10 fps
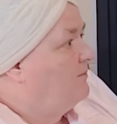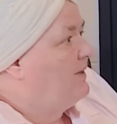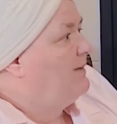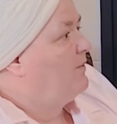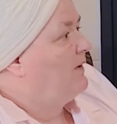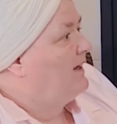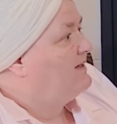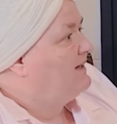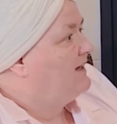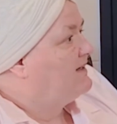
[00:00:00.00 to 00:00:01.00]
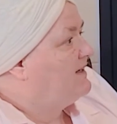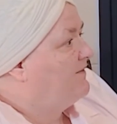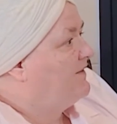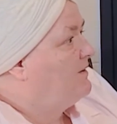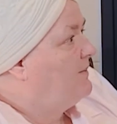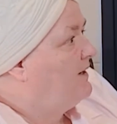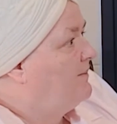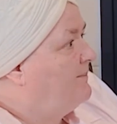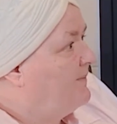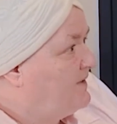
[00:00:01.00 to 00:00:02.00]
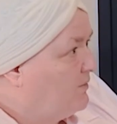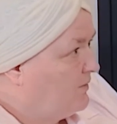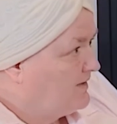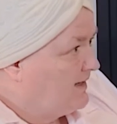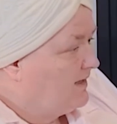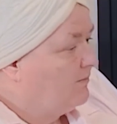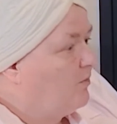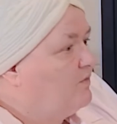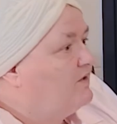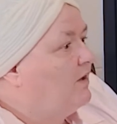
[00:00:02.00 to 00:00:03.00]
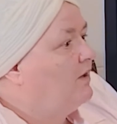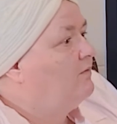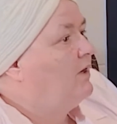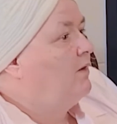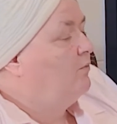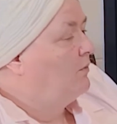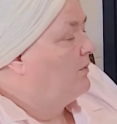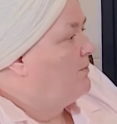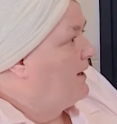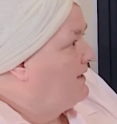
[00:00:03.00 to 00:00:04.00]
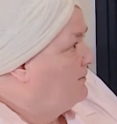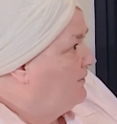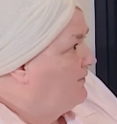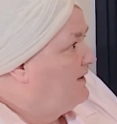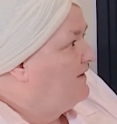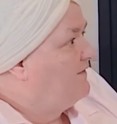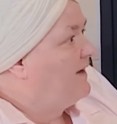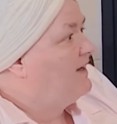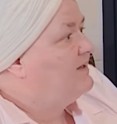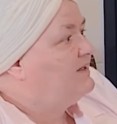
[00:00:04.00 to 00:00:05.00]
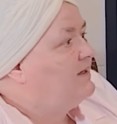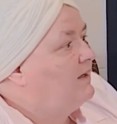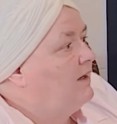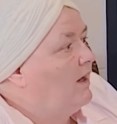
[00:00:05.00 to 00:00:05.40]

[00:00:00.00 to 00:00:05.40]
People like to get stuff in the mail, so we'll send the postcard. We'll remind them of the events.